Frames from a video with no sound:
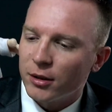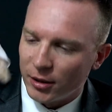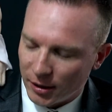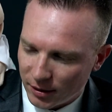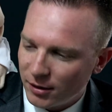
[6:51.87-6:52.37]

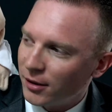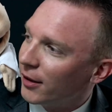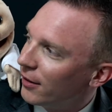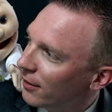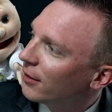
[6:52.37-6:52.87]
Good.
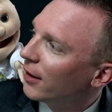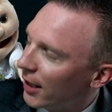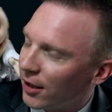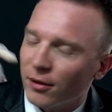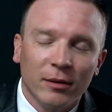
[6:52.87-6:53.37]

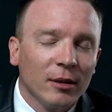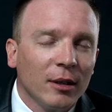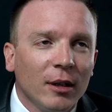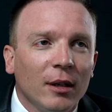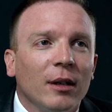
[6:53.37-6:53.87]
Thank you.
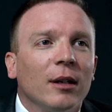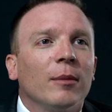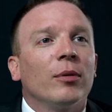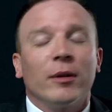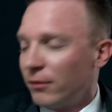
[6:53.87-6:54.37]

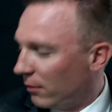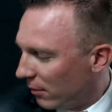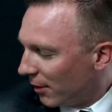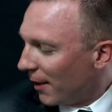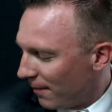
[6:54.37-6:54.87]

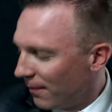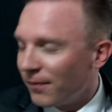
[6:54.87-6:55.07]
Yep,